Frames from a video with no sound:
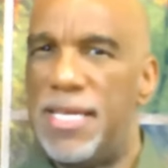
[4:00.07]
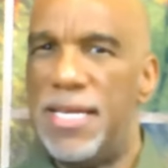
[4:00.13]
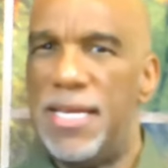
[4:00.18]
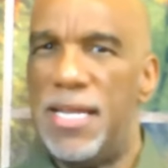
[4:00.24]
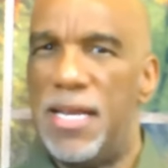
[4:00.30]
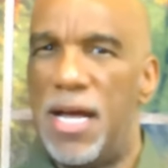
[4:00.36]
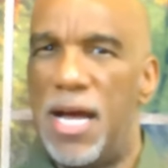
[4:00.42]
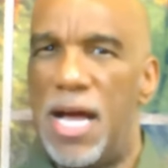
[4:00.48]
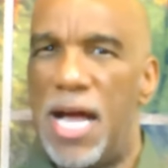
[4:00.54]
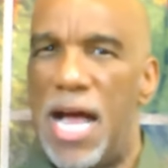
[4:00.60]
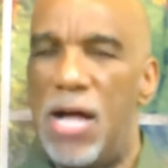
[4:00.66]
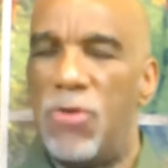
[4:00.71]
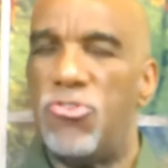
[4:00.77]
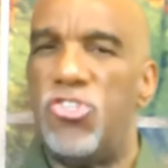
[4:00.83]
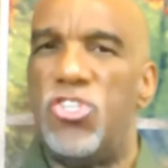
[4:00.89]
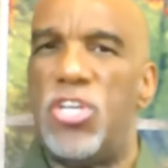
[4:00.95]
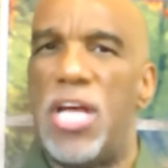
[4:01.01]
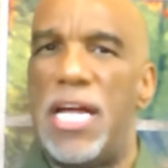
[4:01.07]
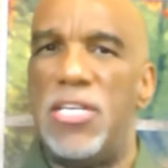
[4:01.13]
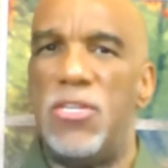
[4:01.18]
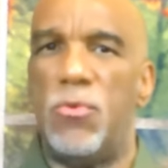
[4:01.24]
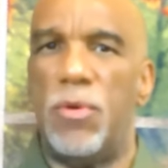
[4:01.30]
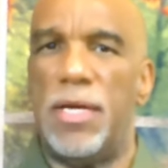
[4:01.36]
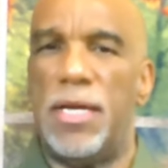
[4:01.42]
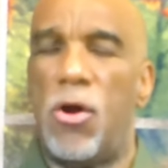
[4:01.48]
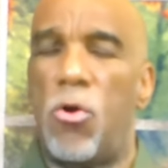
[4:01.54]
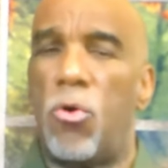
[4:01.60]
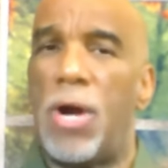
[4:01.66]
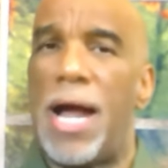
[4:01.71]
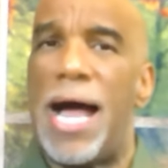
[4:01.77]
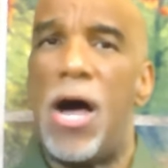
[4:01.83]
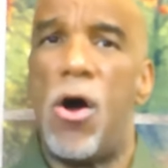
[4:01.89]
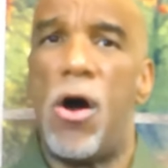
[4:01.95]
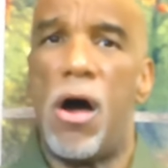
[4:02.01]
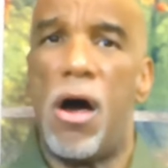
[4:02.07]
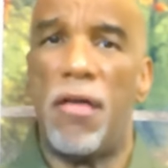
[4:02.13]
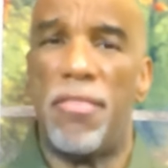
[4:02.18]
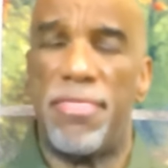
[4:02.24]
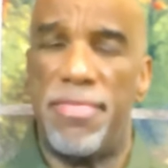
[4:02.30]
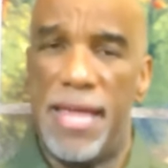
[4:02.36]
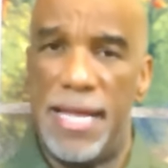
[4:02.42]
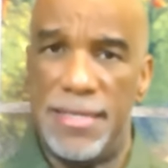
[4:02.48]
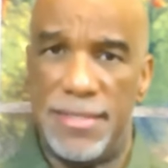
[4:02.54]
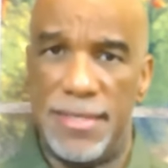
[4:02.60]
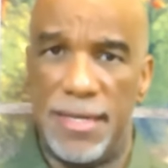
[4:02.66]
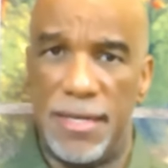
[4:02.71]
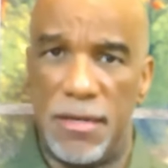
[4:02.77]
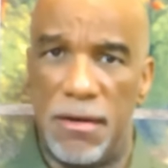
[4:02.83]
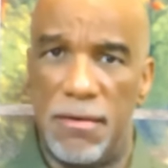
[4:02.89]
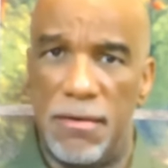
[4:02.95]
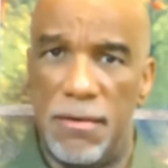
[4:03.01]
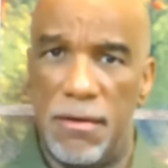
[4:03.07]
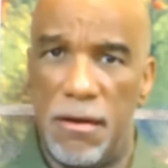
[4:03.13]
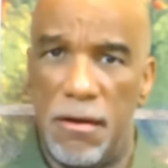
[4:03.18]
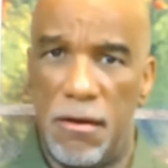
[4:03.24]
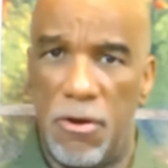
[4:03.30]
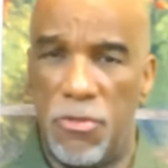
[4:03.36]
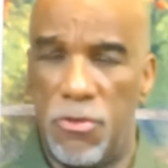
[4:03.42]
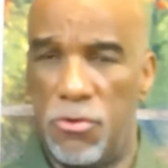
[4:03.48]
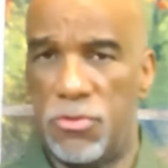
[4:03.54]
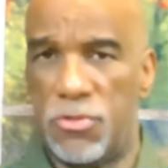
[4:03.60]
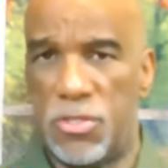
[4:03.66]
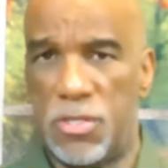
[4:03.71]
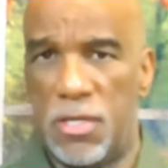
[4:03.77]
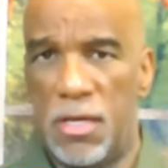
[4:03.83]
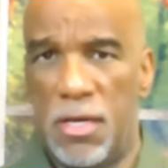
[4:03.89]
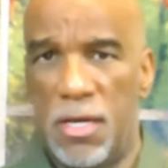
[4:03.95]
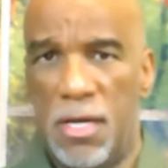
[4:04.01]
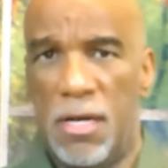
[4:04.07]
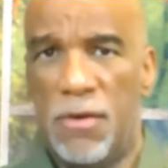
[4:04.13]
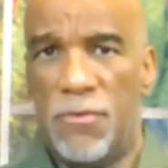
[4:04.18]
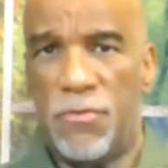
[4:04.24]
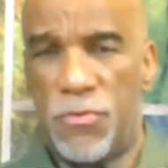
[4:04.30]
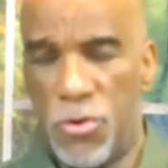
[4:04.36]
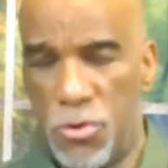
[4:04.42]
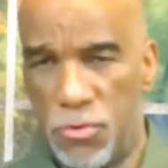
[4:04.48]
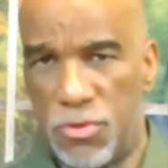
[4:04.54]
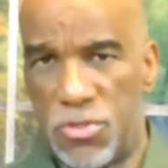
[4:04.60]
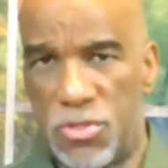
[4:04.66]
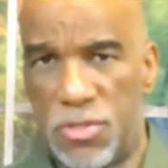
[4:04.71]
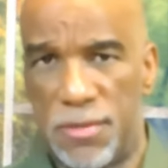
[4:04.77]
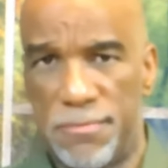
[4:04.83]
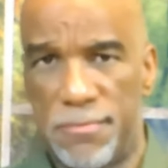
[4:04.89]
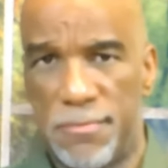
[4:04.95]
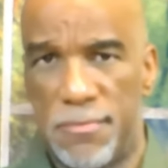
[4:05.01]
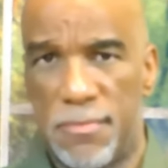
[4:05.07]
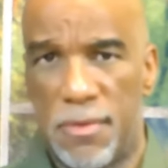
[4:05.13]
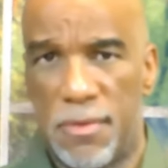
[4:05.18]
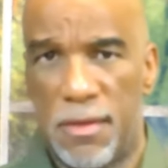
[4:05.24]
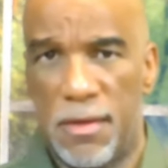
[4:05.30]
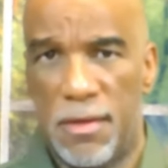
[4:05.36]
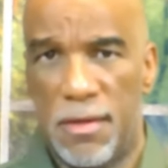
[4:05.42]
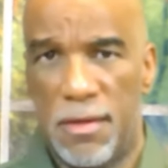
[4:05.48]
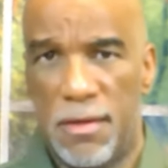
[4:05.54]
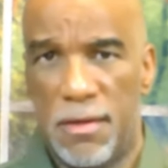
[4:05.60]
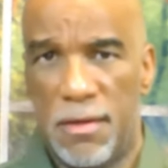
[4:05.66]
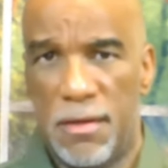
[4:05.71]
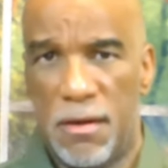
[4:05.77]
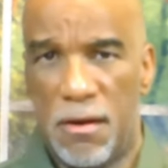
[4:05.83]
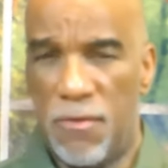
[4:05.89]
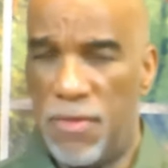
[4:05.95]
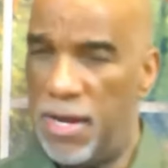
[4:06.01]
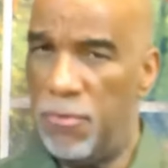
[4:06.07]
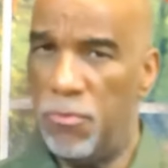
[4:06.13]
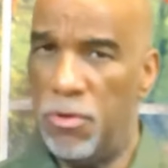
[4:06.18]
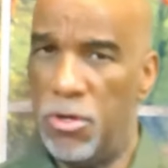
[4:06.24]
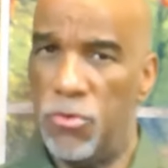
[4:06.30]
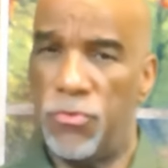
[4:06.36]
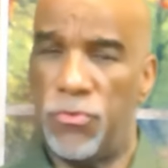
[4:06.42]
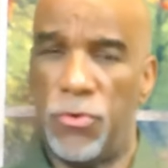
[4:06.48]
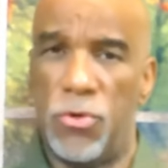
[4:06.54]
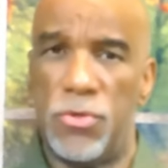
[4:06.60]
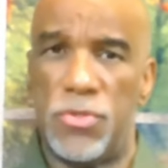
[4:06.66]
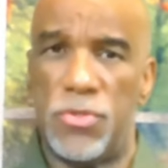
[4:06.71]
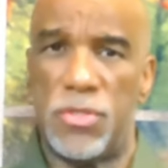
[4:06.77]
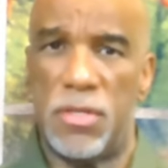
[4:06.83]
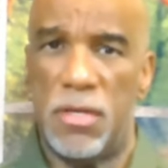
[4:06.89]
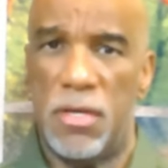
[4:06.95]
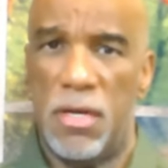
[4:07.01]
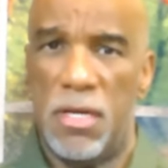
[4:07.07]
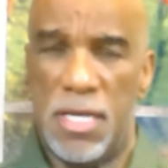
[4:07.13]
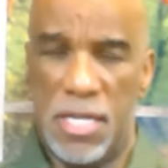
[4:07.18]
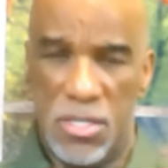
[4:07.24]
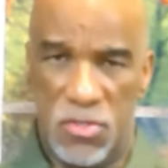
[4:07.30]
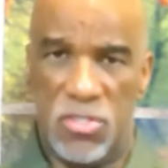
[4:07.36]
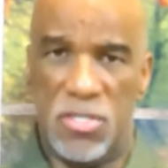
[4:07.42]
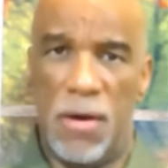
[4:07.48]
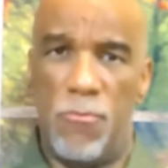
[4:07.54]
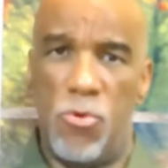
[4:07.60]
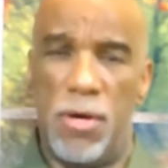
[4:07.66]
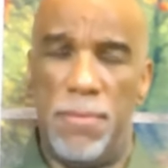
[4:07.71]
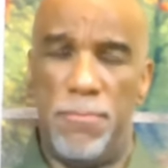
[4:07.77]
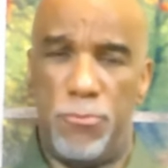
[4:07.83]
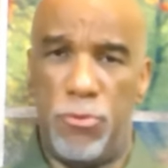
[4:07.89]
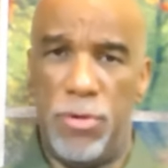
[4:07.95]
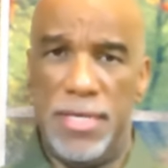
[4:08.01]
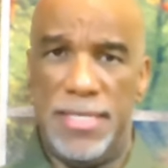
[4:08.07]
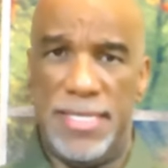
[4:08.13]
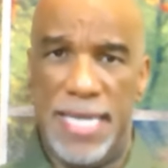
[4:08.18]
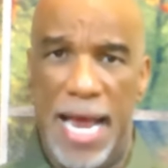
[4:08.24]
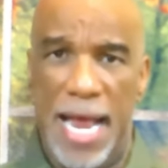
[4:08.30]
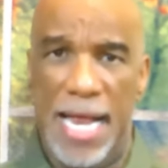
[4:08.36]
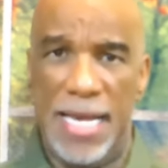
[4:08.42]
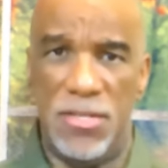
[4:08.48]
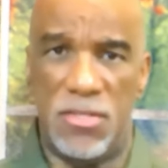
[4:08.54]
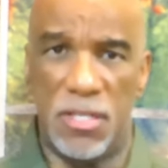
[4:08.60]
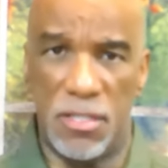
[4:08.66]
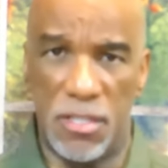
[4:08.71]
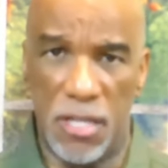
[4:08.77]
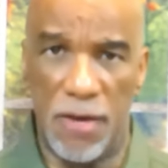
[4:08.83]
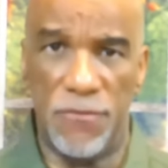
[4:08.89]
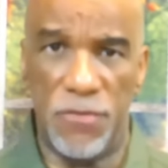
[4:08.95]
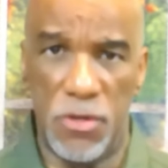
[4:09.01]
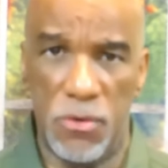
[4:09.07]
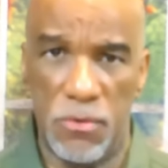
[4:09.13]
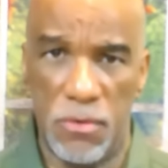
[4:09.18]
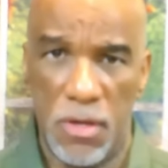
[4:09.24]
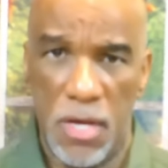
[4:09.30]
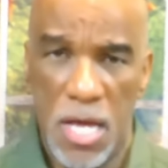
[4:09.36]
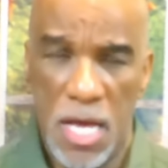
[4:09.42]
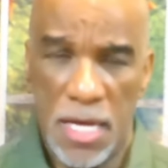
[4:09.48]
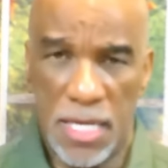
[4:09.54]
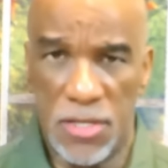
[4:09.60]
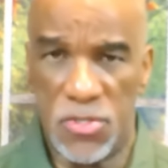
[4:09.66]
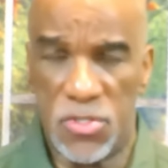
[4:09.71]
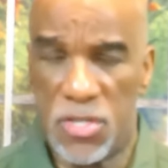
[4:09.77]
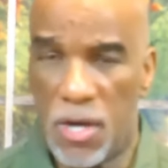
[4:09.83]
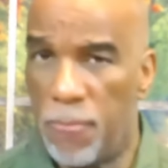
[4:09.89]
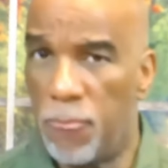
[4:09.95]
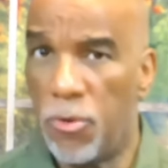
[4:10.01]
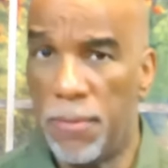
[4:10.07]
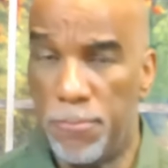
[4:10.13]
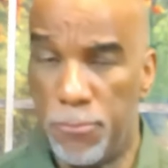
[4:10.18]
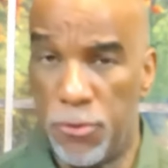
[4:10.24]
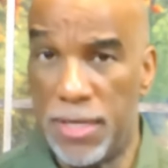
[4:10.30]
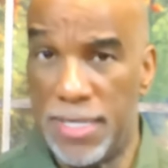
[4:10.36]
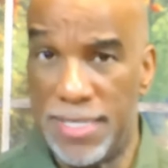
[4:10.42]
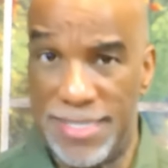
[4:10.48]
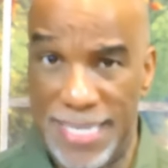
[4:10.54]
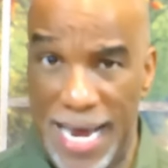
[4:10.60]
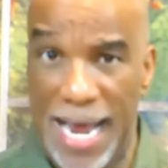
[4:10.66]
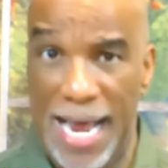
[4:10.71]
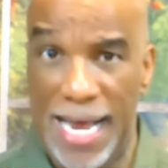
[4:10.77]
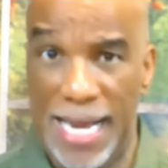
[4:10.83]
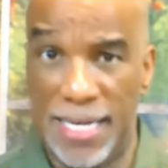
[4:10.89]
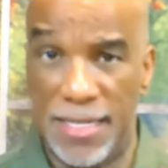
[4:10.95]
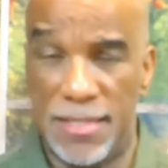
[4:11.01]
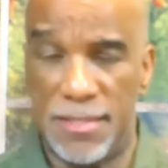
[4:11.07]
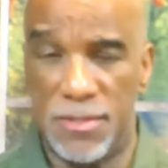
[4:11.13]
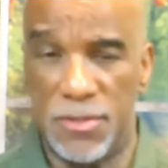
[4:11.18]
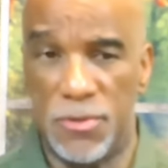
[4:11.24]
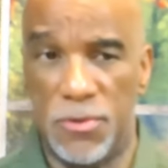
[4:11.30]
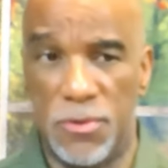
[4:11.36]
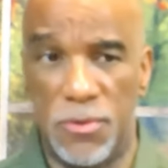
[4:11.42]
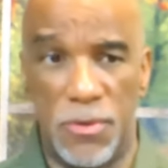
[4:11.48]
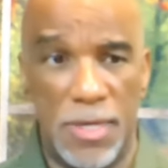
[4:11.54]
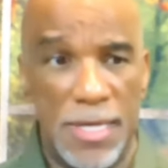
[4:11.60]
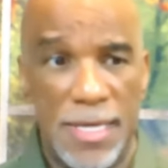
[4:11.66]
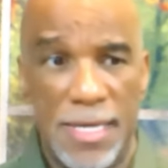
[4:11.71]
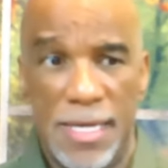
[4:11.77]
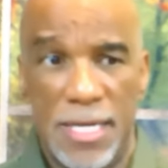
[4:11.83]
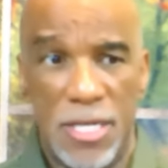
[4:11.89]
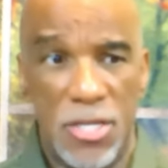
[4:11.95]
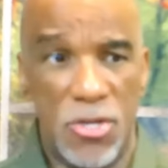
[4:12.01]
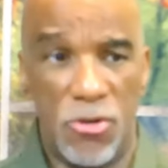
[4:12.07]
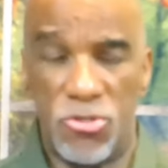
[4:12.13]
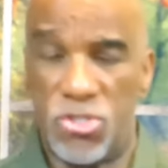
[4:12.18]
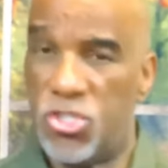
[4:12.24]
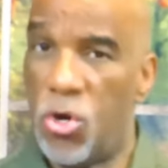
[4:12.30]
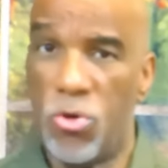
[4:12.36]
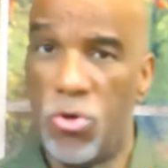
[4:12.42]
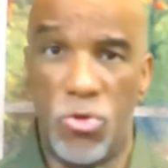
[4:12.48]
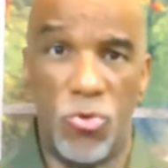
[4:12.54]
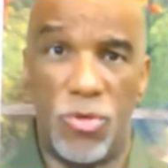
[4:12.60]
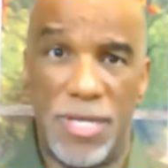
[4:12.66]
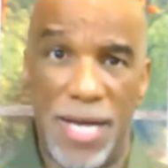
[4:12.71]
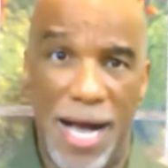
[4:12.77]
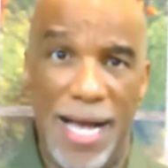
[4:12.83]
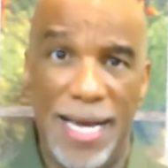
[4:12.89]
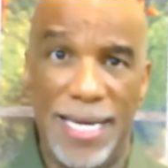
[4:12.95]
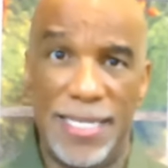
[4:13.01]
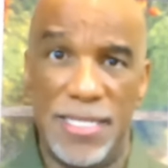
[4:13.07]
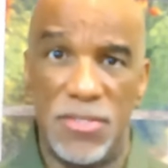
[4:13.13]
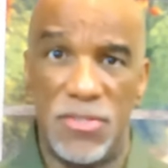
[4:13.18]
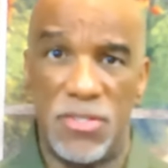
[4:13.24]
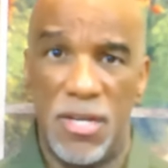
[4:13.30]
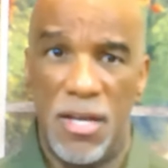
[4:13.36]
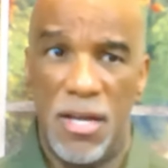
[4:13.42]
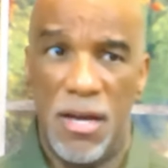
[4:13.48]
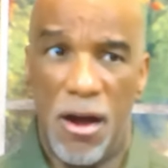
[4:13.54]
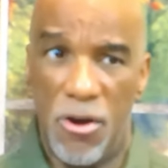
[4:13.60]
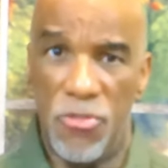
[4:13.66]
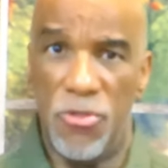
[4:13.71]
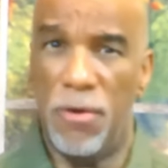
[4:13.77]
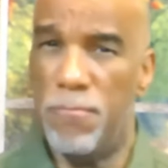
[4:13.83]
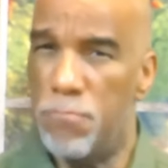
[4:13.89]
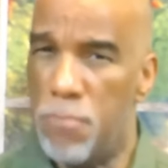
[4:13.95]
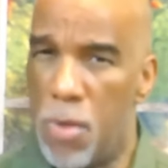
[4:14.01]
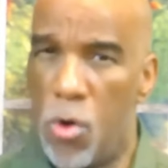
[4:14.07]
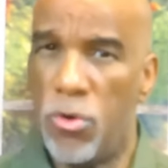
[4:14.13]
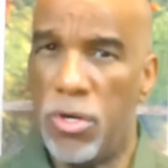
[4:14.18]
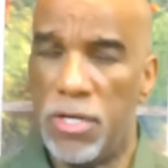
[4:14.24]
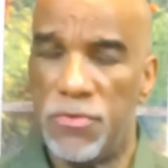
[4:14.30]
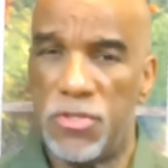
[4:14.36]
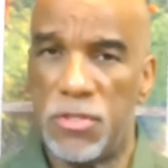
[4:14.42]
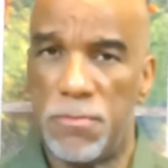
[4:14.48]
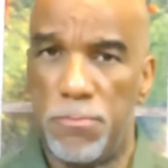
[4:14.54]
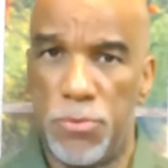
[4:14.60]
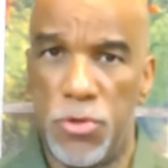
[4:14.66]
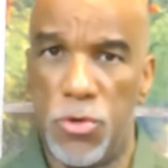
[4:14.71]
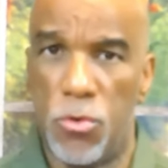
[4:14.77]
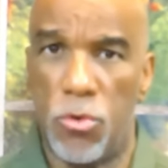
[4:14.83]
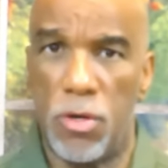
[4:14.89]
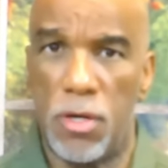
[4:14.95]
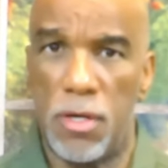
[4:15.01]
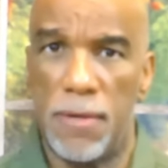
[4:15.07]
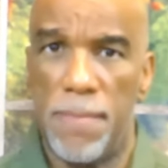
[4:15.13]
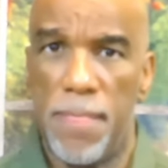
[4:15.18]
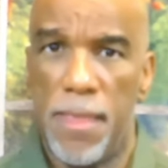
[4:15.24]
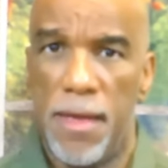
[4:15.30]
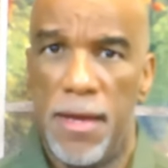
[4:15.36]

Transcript: then how genuine or how authentic are those fruits? Are they real fruits? Can someone pretend to love you? Can someone pretend to, you know, show you kindness? Are their motives pure?